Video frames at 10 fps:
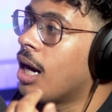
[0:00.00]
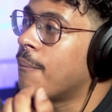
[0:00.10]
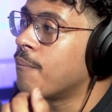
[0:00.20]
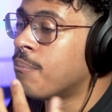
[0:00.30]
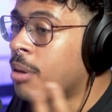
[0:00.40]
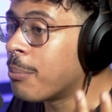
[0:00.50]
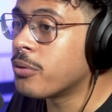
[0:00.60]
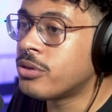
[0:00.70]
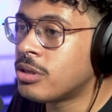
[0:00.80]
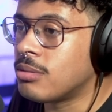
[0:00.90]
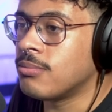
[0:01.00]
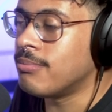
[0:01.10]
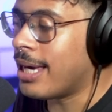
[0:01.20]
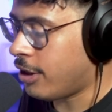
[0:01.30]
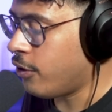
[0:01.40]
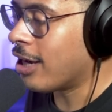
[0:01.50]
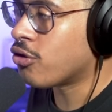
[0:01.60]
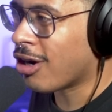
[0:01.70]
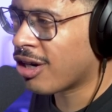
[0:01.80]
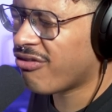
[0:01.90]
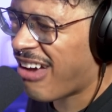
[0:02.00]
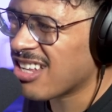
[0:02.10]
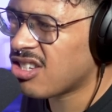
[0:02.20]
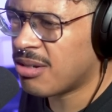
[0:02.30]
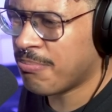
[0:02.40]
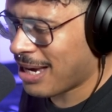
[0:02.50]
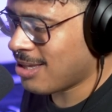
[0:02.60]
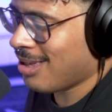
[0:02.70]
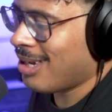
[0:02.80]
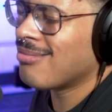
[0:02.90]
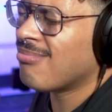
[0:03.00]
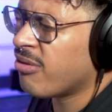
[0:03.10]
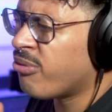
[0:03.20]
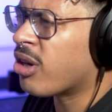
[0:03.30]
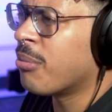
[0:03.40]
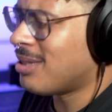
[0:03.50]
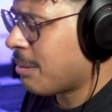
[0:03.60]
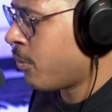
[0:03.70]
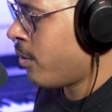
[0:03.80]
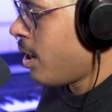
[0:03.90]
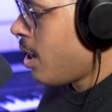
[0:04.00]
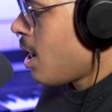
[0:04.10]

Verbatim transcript: Um, bubbles make you get drunk faster, basically. If we're going to be simple,